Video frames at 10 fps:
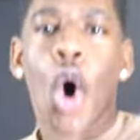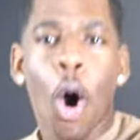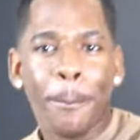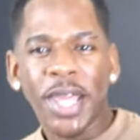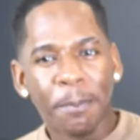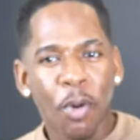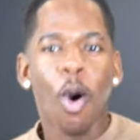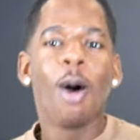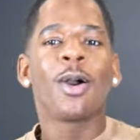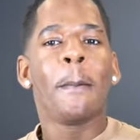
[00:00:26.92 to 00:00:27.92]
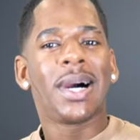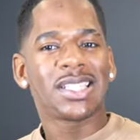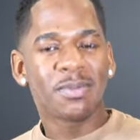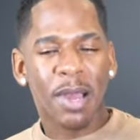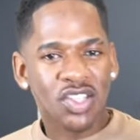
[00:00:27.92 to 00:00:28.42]
Yo, people, welcome
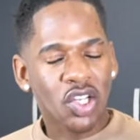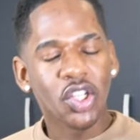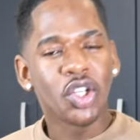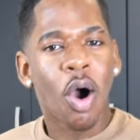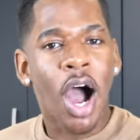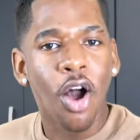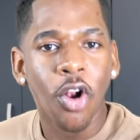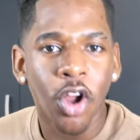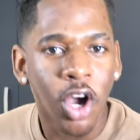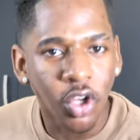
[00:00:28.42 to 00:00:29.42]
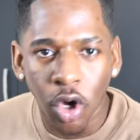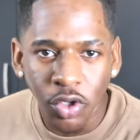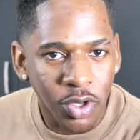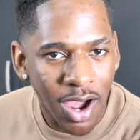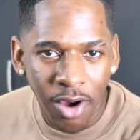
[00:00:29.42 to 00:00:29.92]
back to my channel. You know how long I don't
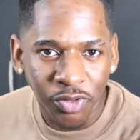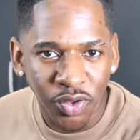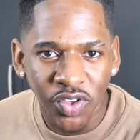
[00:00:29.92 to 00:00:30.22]
do an outfit